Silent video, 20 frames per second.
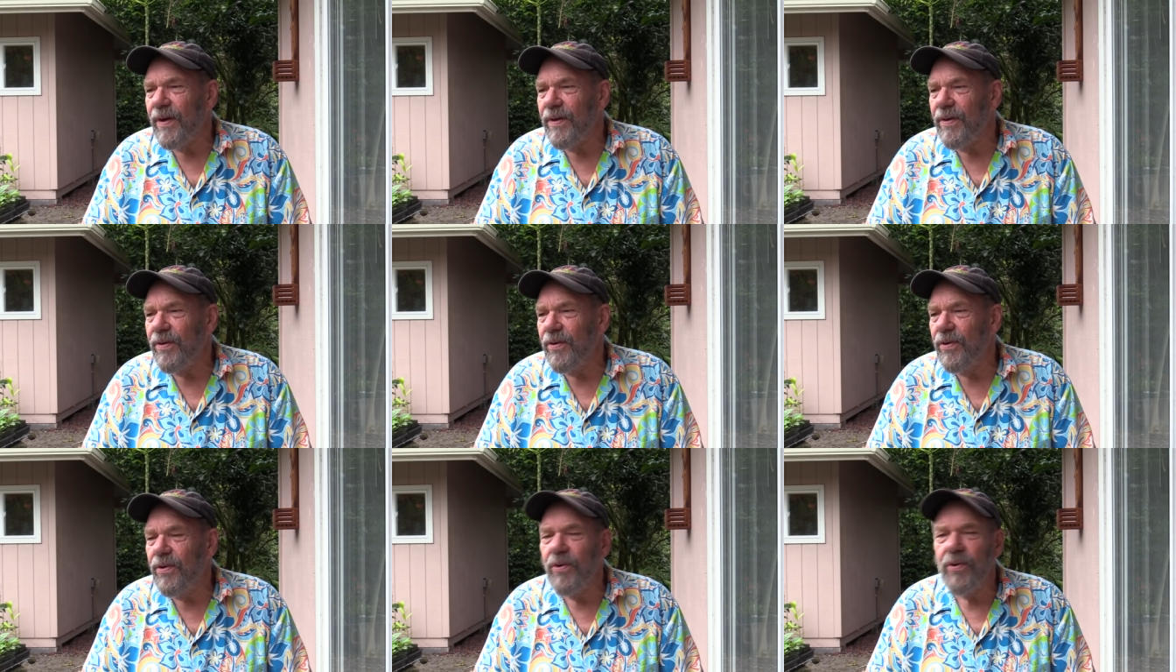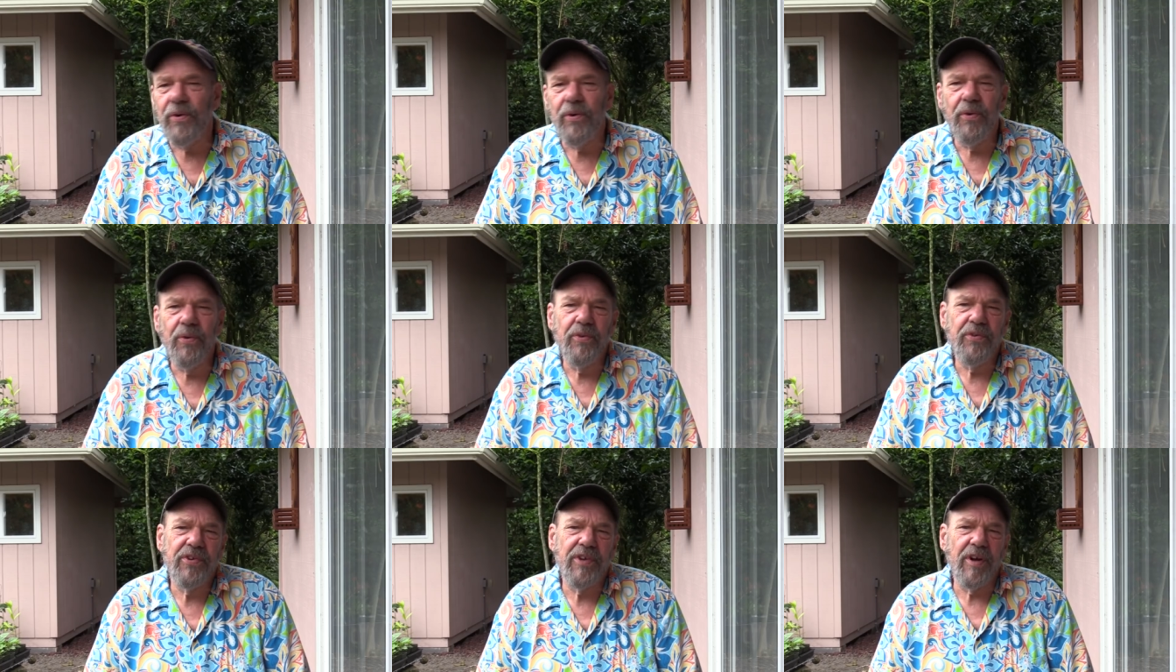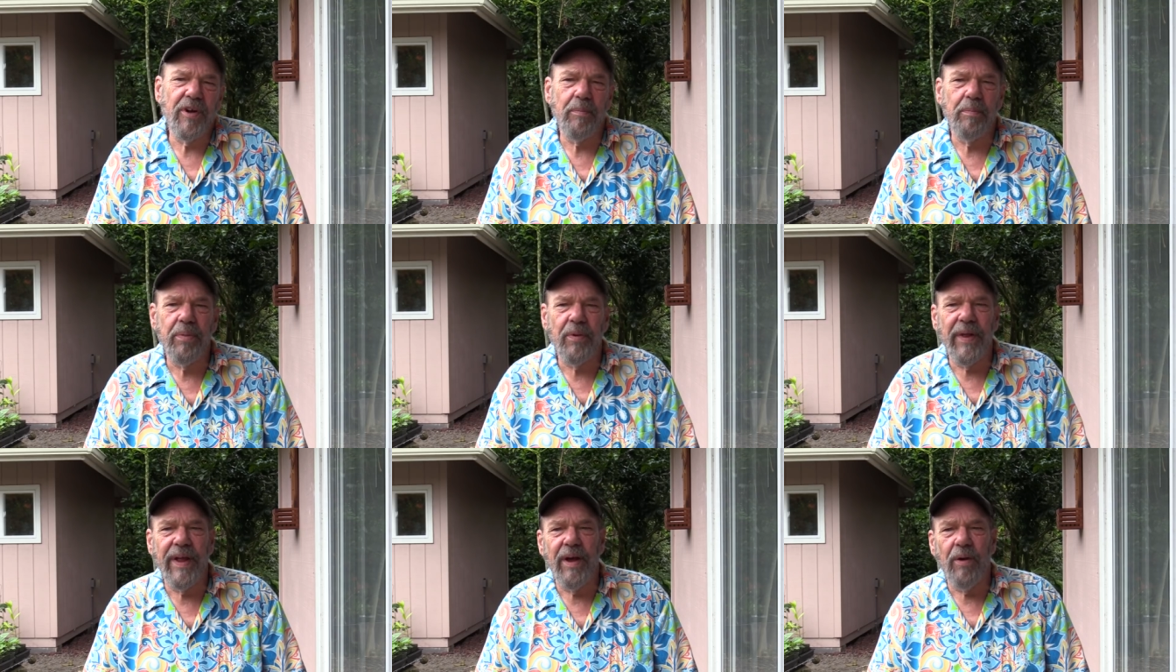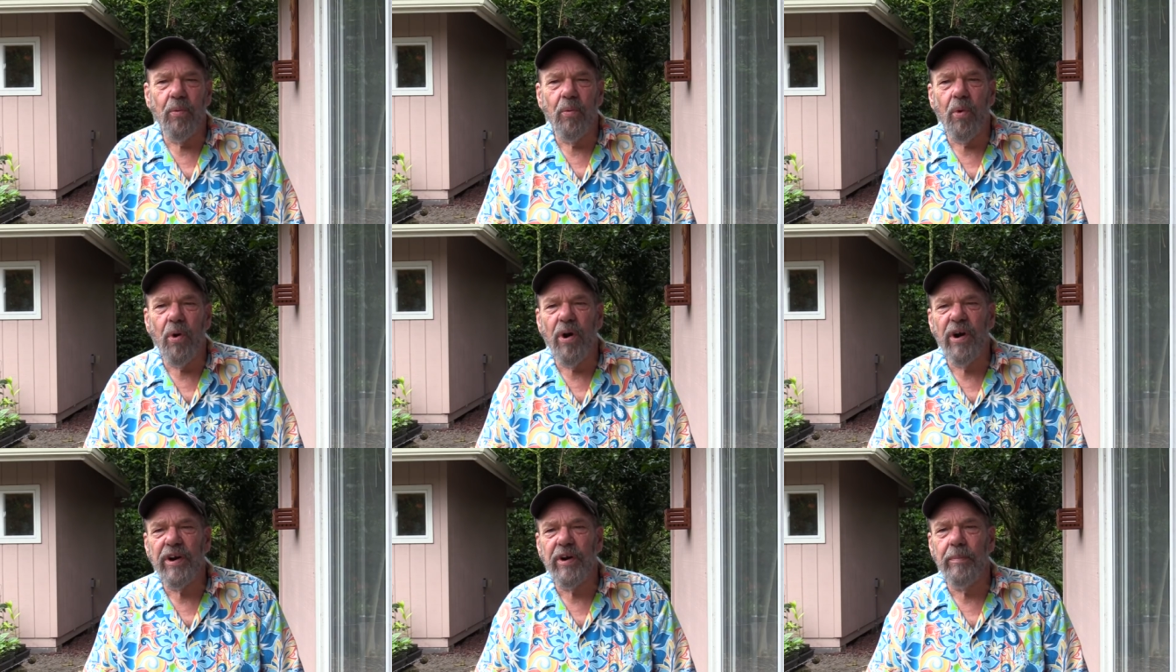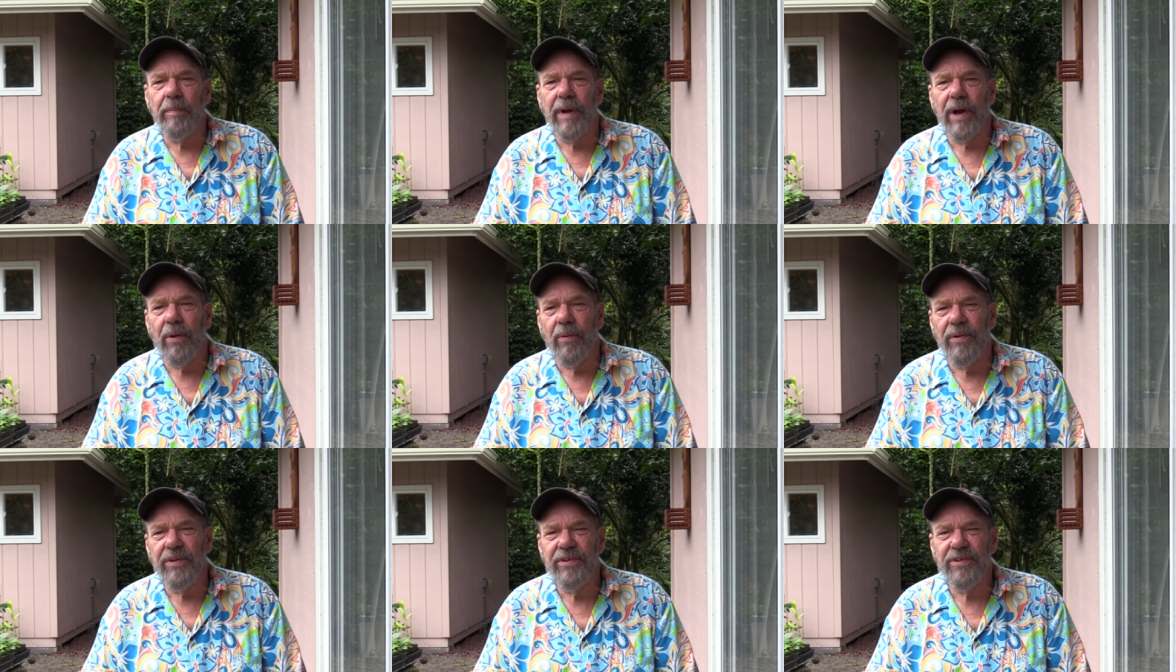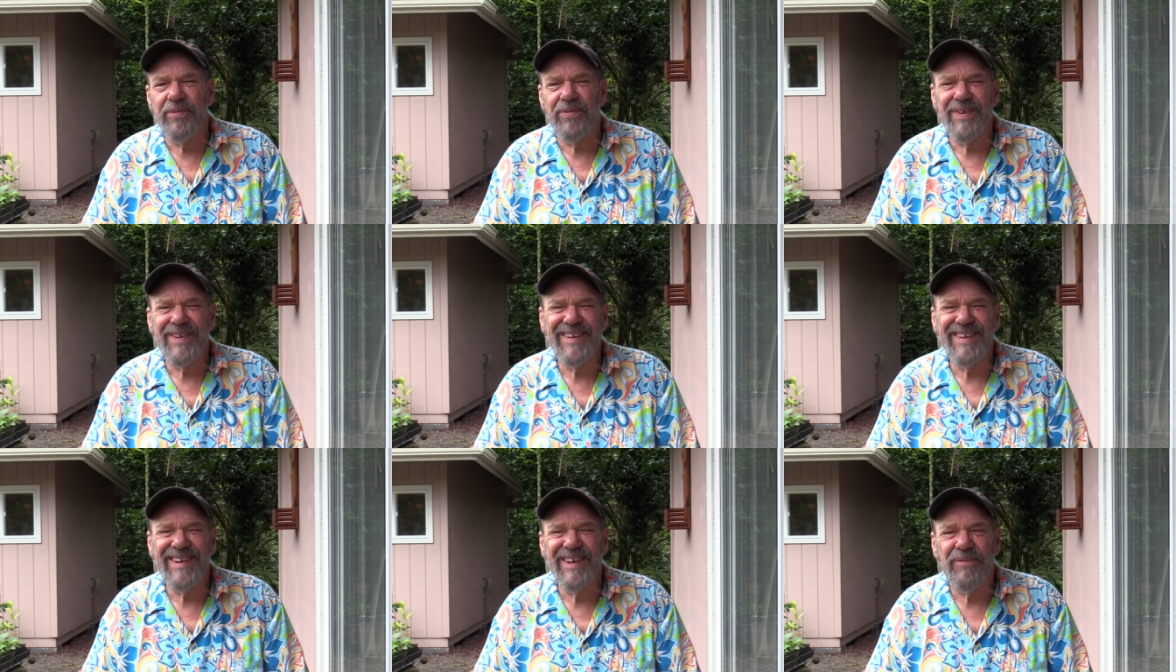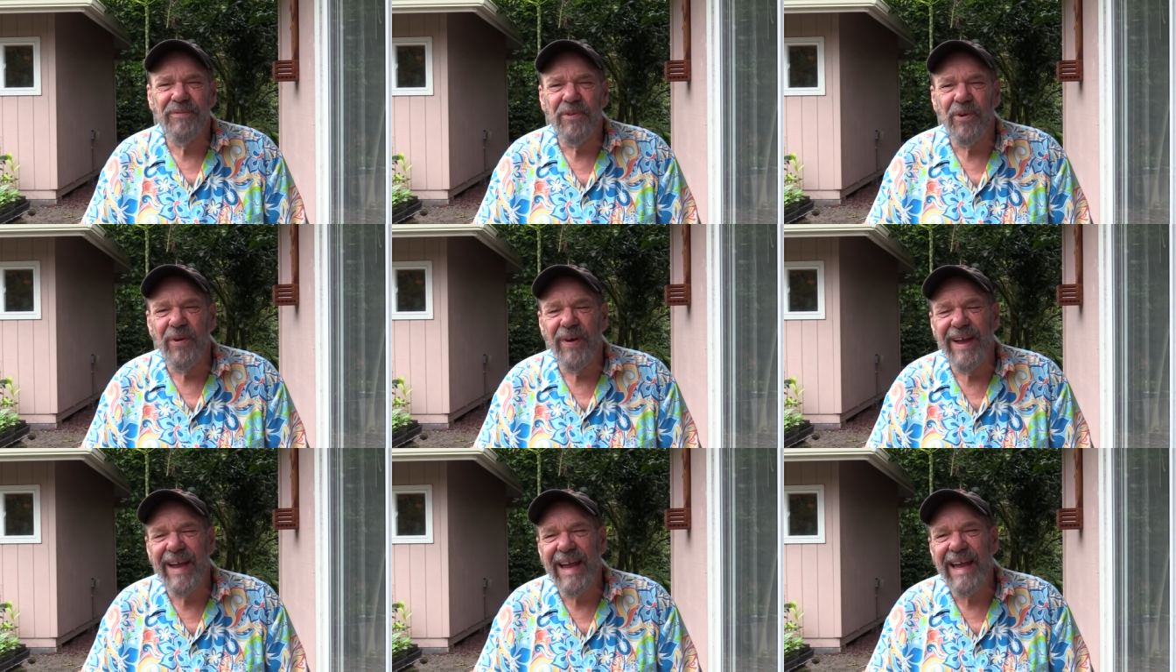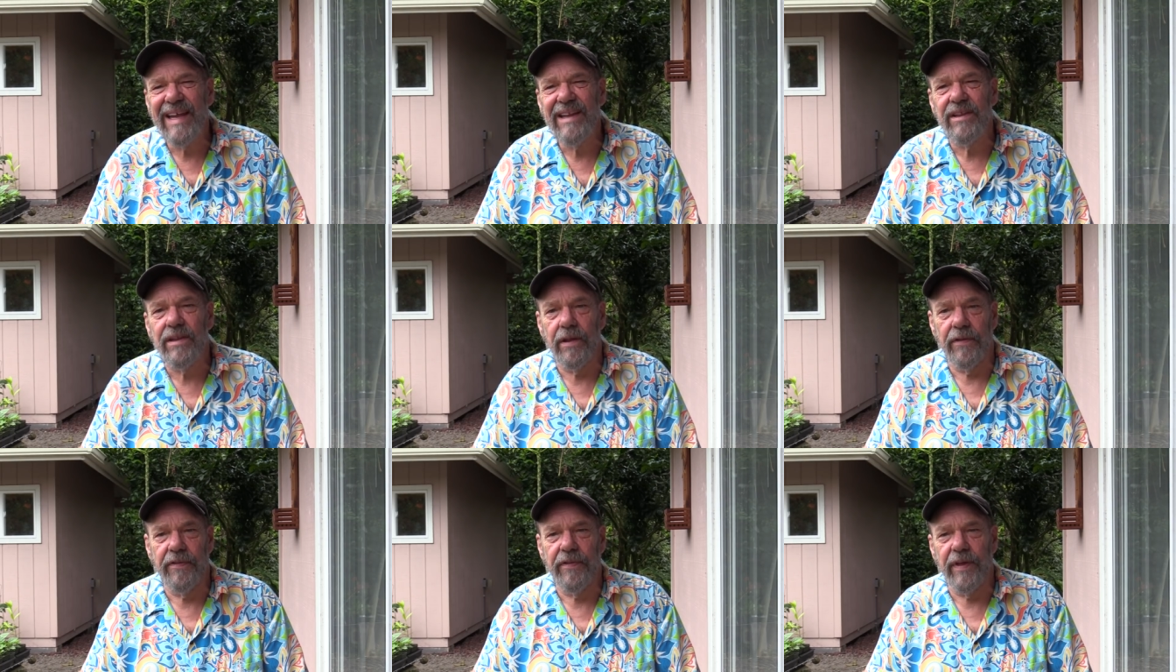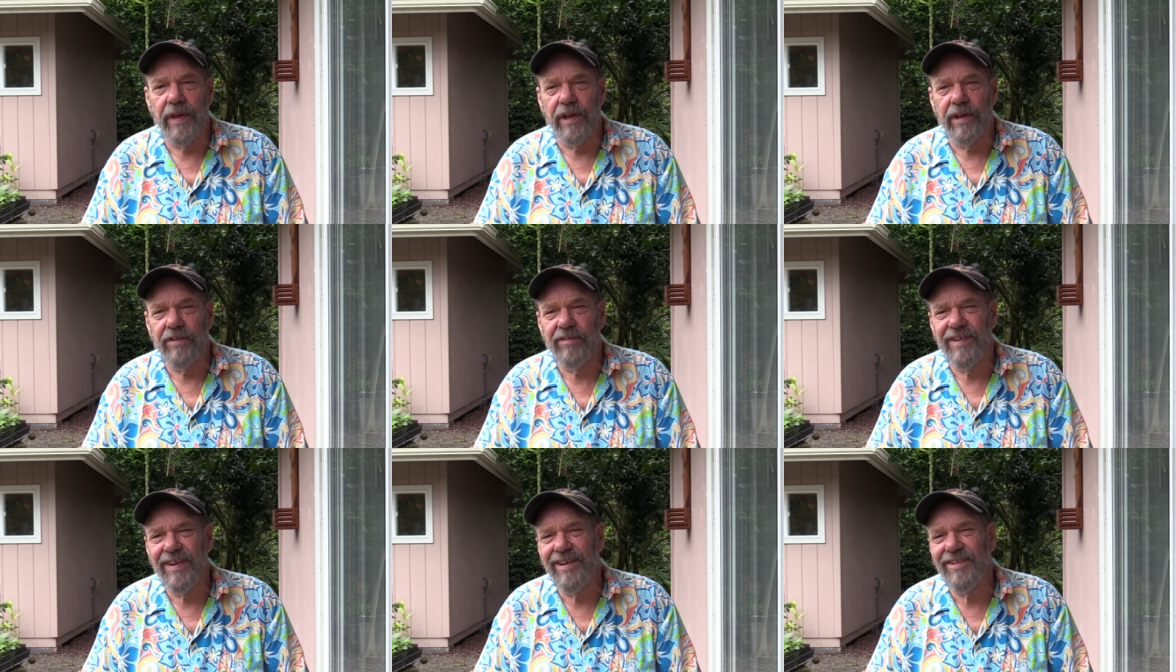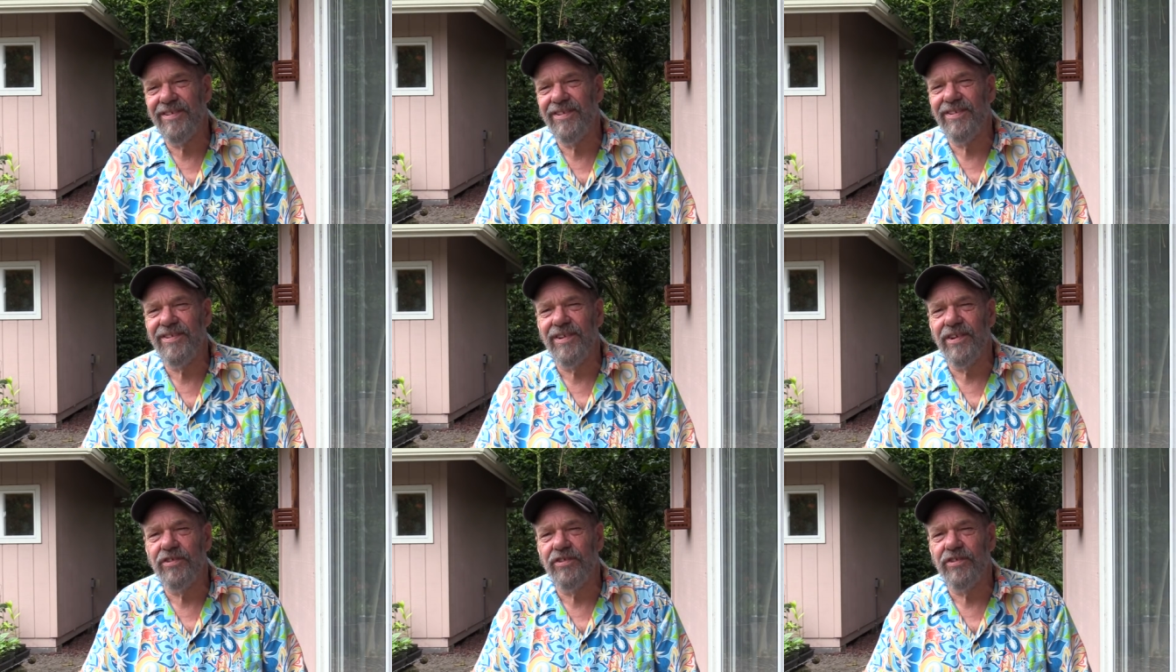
who's going to plant watermelons really if you hate the things that just